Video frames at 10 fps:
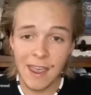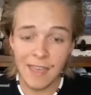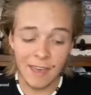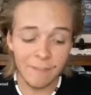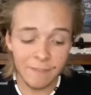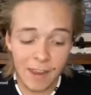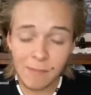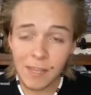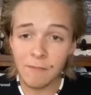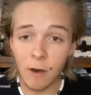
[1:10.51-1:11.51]
and that
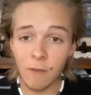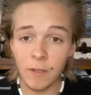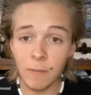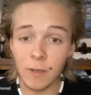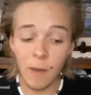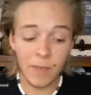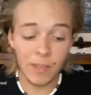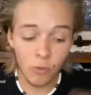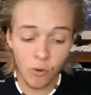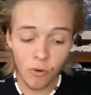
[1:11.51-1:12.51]
family evolving becoming an
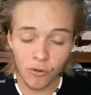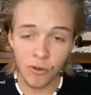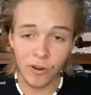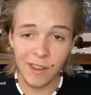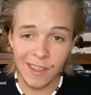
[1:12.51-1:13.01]
order,